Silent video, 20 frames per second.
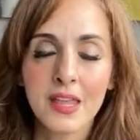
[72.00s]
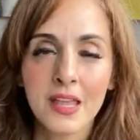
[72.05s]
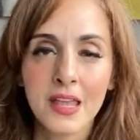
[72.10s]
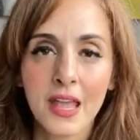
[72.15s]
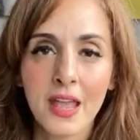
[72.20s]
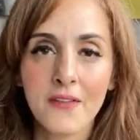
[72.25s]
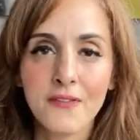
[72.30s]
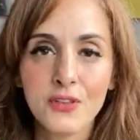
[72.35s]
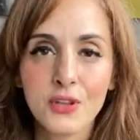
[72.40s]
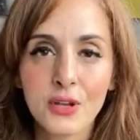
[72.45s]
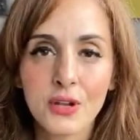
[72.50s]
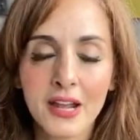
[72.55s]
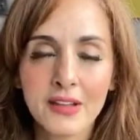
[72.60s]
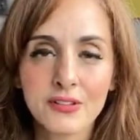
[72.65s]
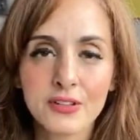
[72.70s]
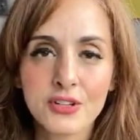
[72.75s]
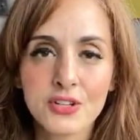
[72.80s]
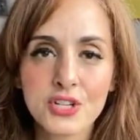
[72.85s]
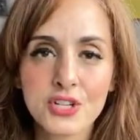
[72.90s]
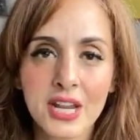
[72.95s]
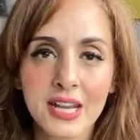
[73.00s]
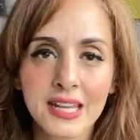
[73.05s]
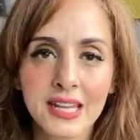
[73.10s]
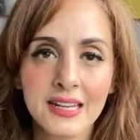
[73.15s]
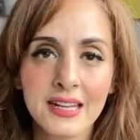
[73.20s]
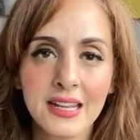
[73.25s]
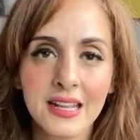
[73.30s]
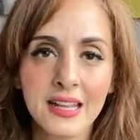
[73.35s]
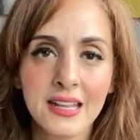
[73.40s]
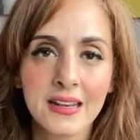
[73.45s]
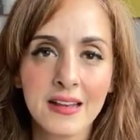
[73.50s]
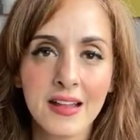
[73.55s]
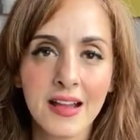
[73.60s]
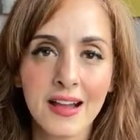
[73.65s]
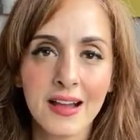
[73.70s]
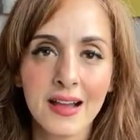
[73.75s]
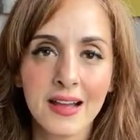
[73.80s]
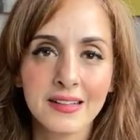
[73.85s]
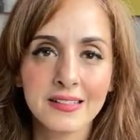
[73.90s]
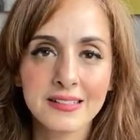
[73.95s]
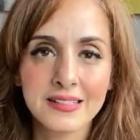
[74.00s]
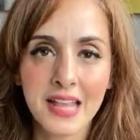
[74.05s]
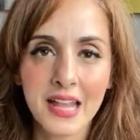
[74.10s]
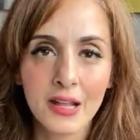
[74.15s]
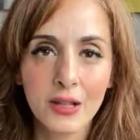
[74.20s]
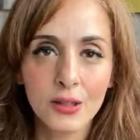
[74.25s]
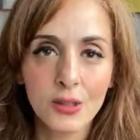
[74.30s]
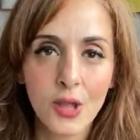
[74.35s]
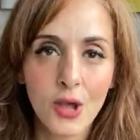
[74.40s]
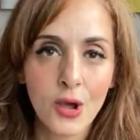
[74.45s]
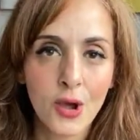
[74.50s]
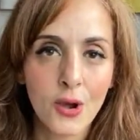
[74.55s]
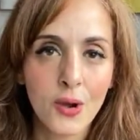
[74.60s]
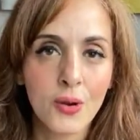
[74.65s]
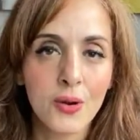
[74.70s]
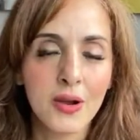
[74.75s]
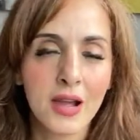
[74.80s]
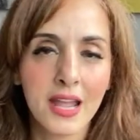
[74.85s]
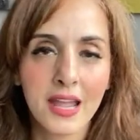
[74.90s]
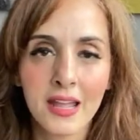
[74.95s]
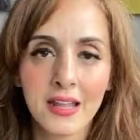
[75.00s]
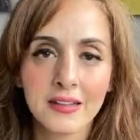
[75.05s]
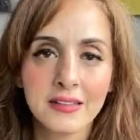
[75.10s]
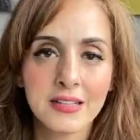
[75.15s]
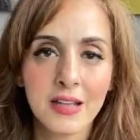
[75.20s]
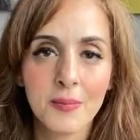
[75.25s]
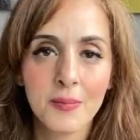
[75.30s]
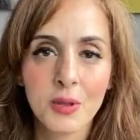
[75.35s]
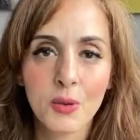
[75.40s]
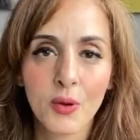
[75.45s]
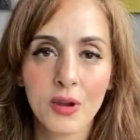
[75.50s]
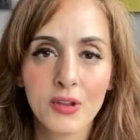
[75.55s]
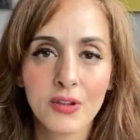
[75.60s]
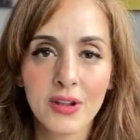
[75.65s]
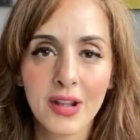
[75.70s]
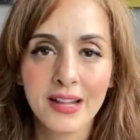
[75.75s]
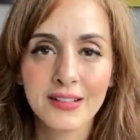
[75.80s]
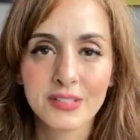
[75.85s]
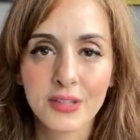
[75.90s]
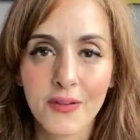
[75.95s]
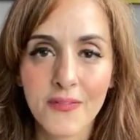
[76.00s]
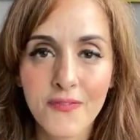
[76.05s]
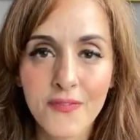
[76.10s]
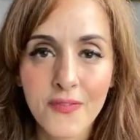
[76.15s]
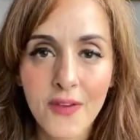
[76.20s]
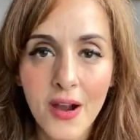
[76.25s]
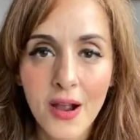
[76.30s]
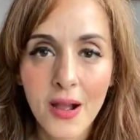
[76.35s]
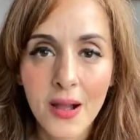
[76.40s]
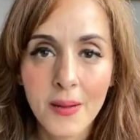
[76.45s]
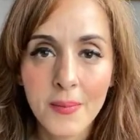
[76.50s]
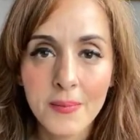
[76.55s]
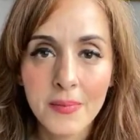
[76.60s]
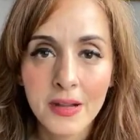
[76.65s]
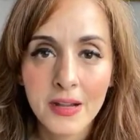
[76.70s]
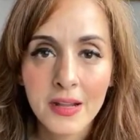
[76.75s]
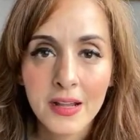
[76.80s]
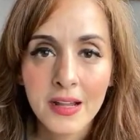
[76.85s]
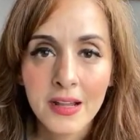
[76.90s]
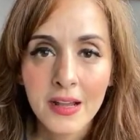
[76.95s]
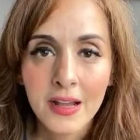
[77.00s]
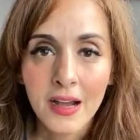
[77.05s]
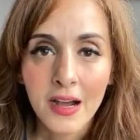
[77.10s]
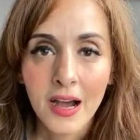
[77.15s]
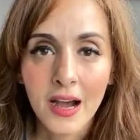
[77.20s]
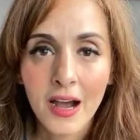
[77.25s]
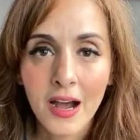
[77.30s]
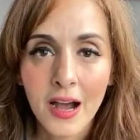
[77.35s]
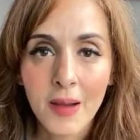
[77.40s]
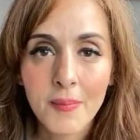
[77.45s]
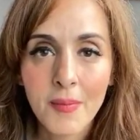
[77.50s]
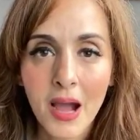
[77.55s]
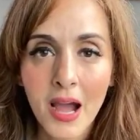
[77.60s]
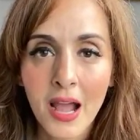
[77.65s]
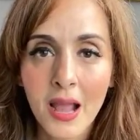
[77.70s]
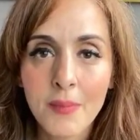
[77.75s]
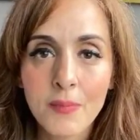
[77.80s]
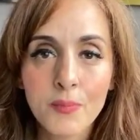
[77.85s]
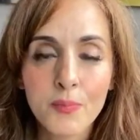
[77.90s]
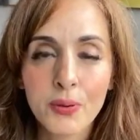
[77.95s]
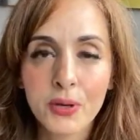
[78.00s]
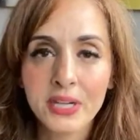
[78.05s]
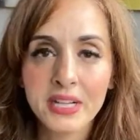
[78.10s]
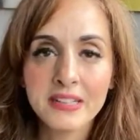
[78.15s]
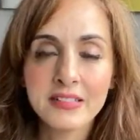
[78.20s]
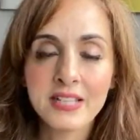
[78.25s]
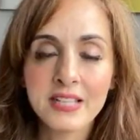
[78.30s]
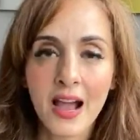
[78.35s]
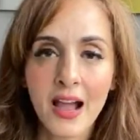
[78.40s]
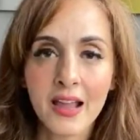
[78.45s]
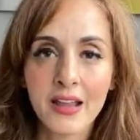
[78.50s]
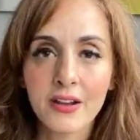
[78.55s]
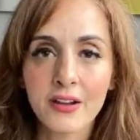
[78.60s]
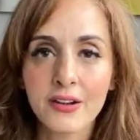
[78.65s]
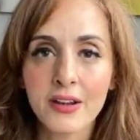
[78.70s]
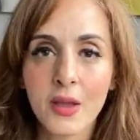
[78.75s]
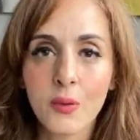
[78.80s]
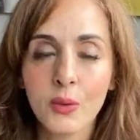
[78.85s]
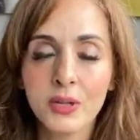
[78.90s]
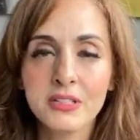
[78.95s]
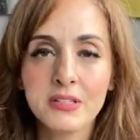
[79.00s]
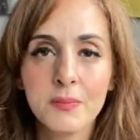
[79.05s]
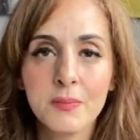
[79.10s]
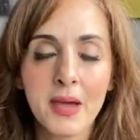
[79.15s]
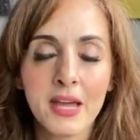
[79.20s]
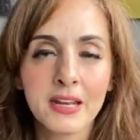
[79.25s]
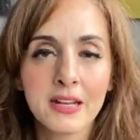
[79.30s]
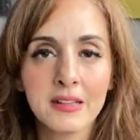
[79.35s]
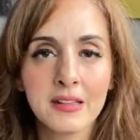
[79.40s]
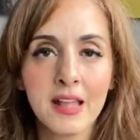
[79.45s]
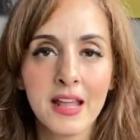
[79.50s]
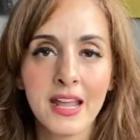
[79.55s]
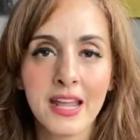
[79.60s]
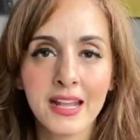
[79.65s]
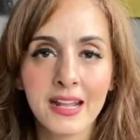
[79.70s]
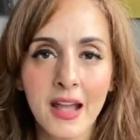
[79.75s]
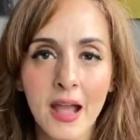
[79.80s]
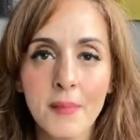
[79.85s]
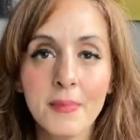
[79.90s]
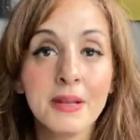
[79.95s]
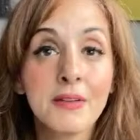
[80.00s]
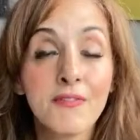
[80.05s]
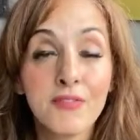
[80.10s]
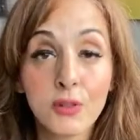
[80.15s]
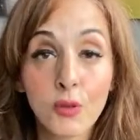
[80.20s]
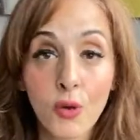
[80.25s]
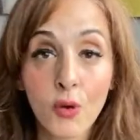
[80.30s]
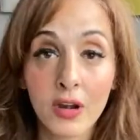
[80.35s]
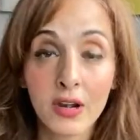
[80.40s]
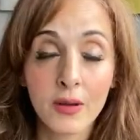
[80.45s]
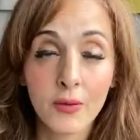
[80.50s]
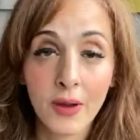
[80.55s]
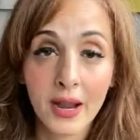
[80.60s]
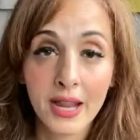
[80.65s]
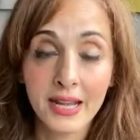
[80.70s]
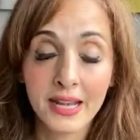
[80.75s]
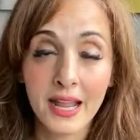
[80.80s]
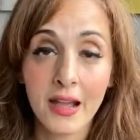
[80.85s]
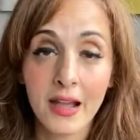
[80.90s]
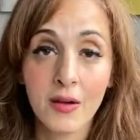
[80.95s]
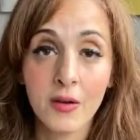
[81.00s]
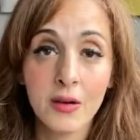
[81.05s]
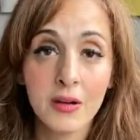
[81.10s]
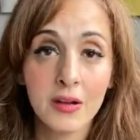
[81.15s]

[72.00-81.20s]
If you guys are checking in, say hello and tell me where you guys are from. I'm pretty tired. I went to bed at I'm in Florida right now,